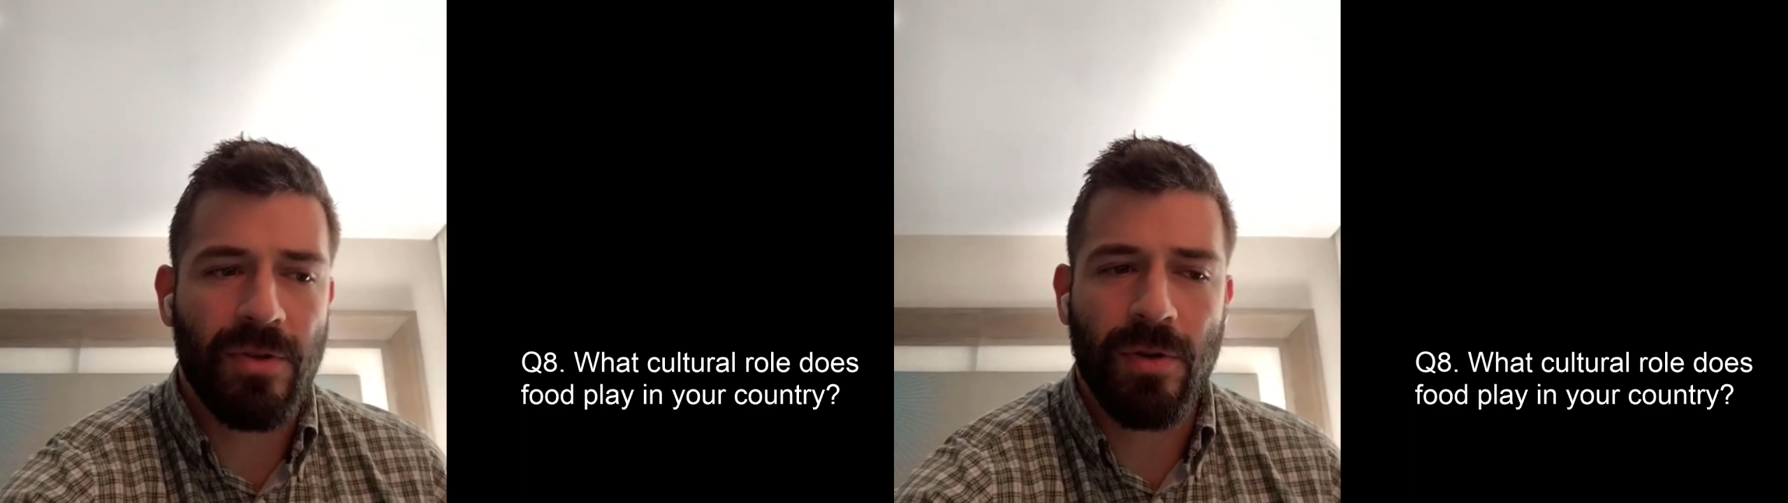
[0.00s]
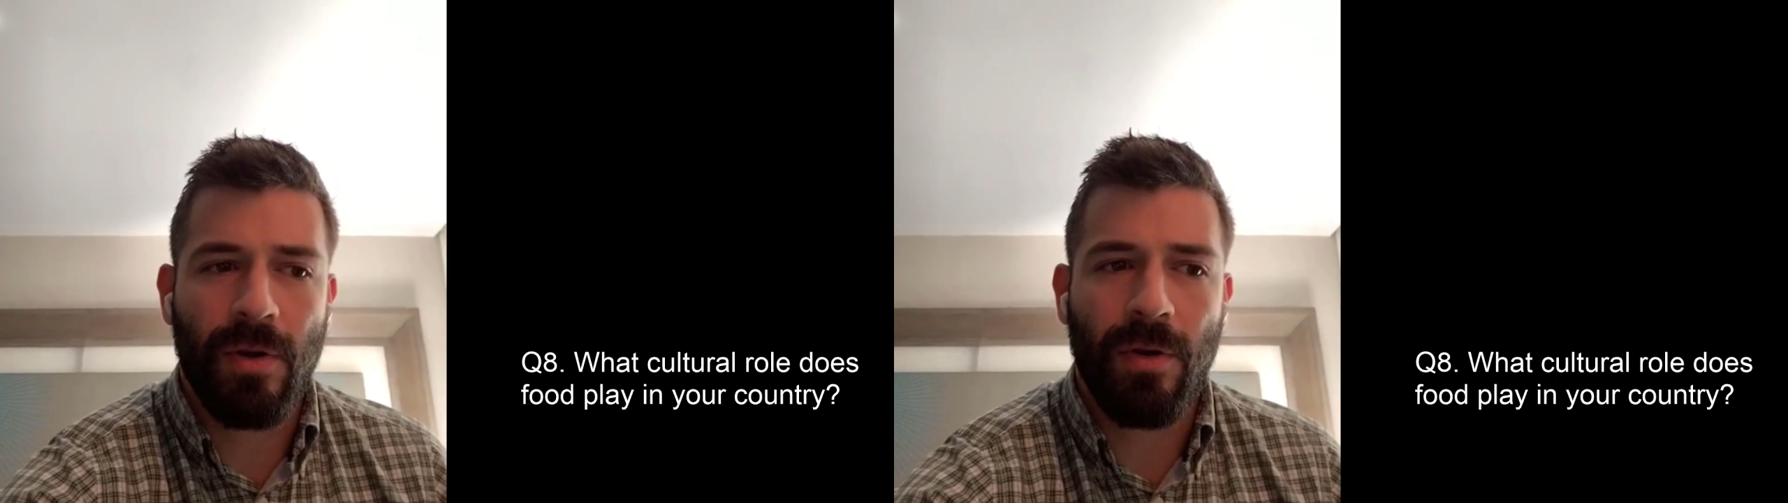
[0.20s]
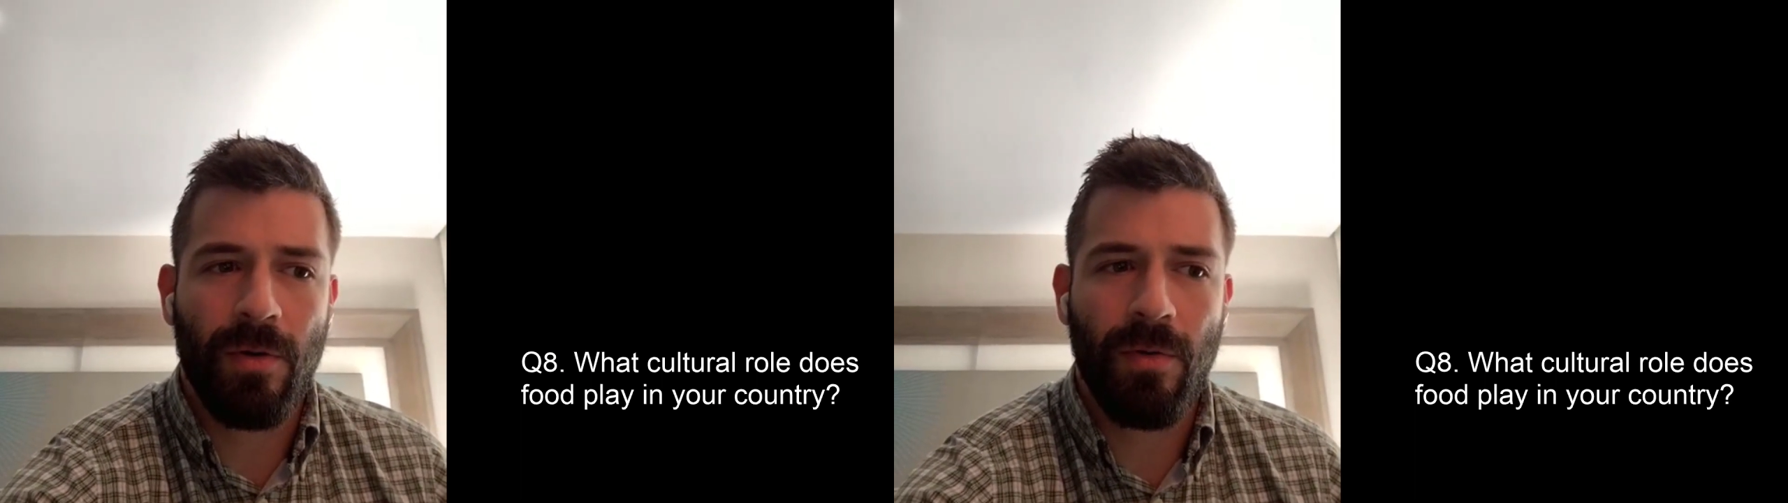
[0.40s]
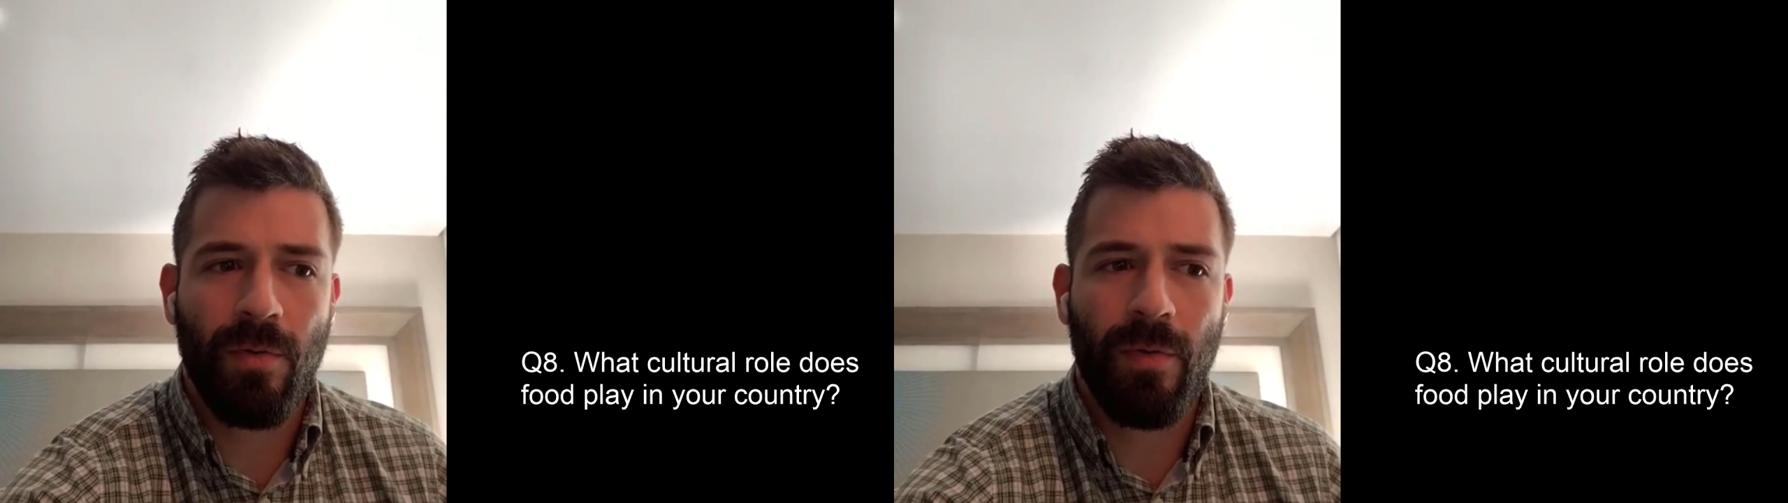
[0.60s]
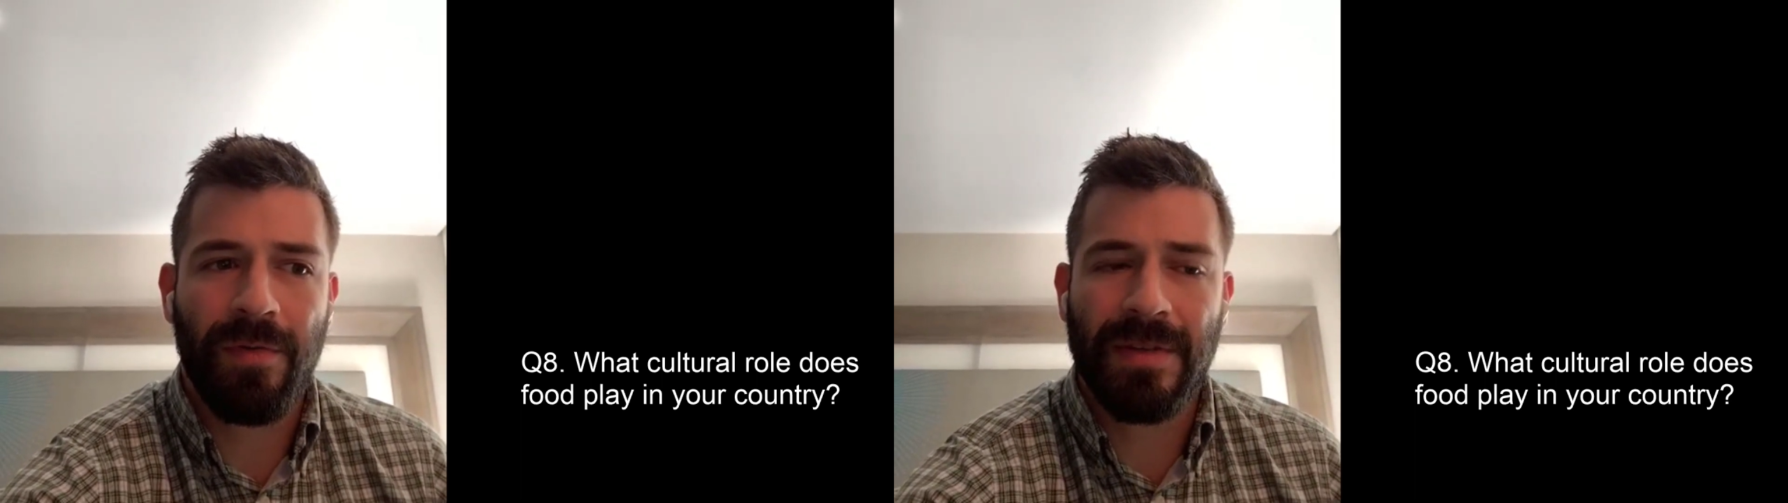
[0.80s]
to go
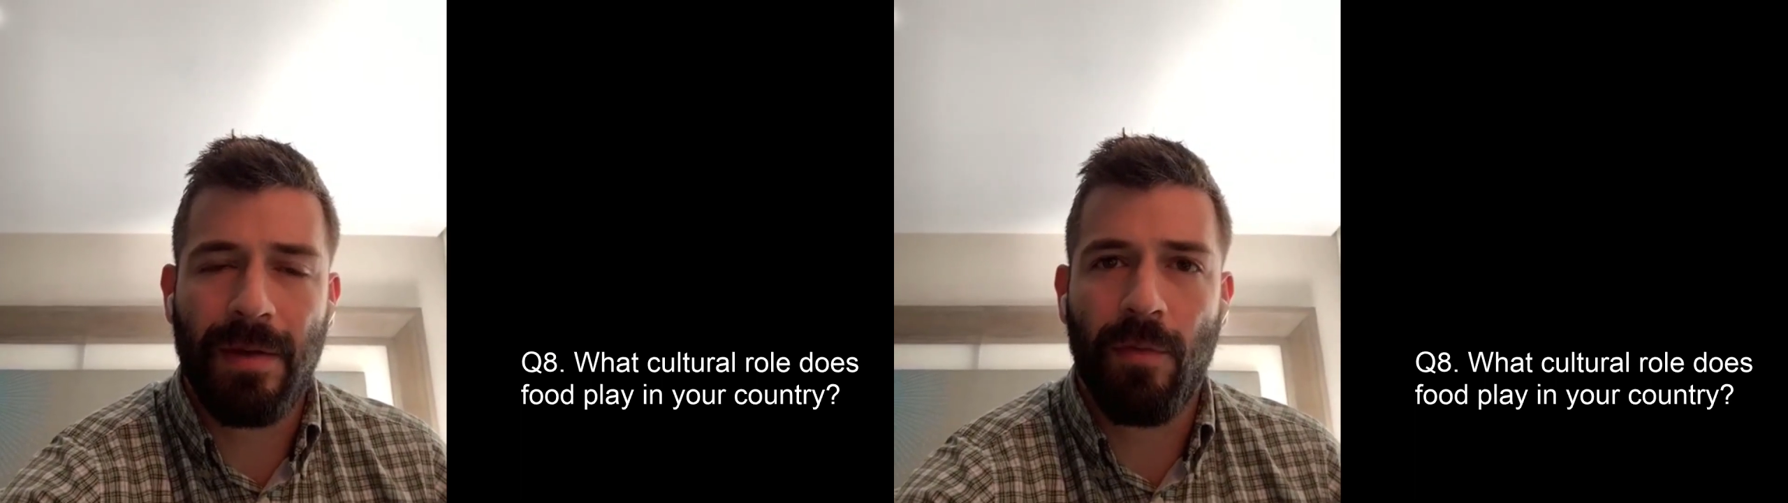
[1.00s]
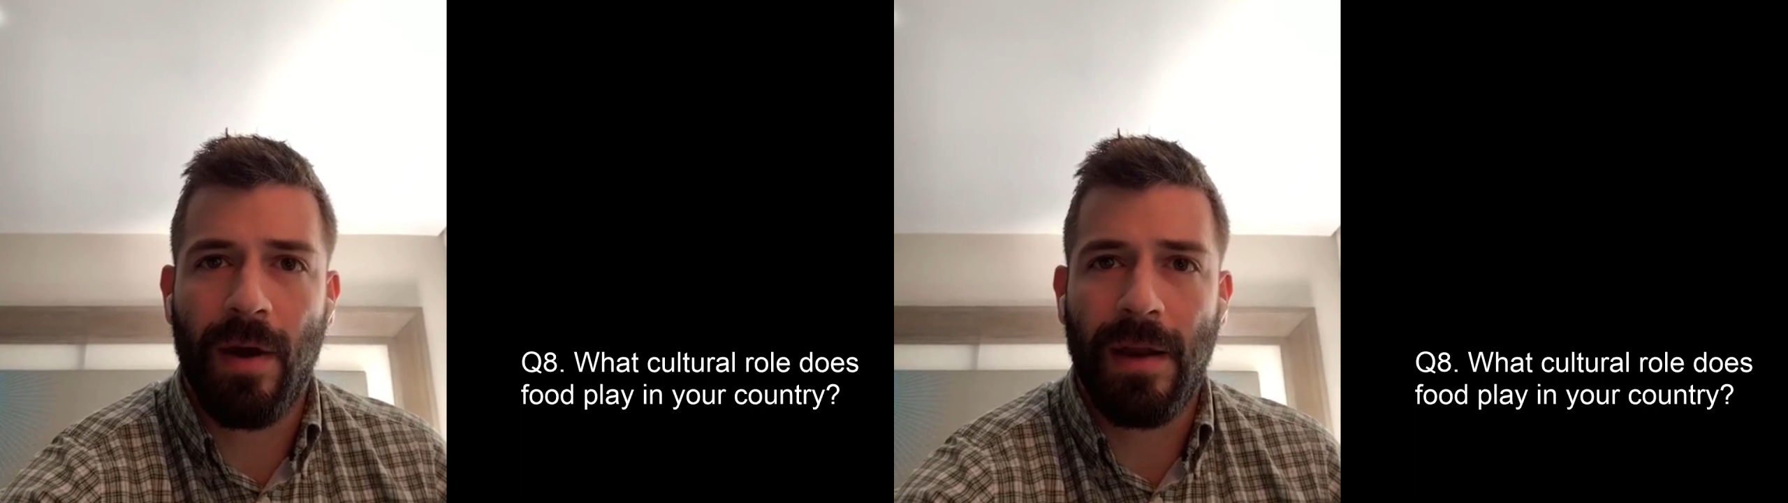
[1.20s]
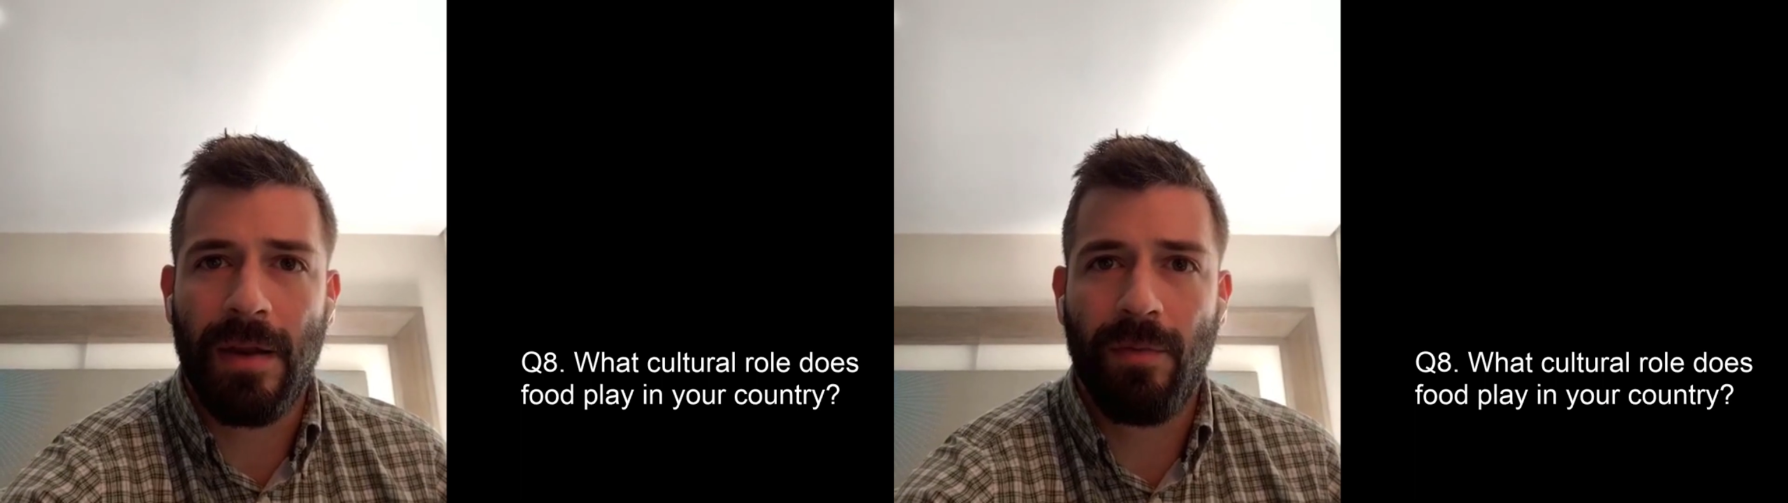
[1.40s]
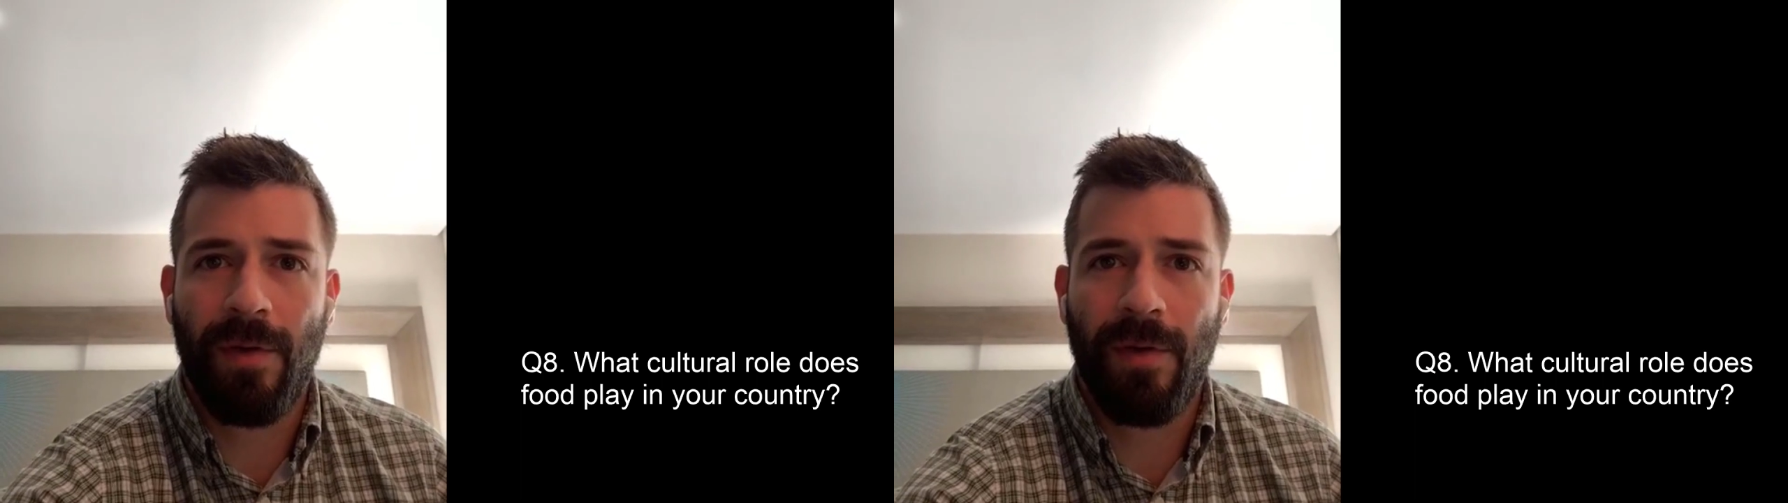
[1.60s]
with someone,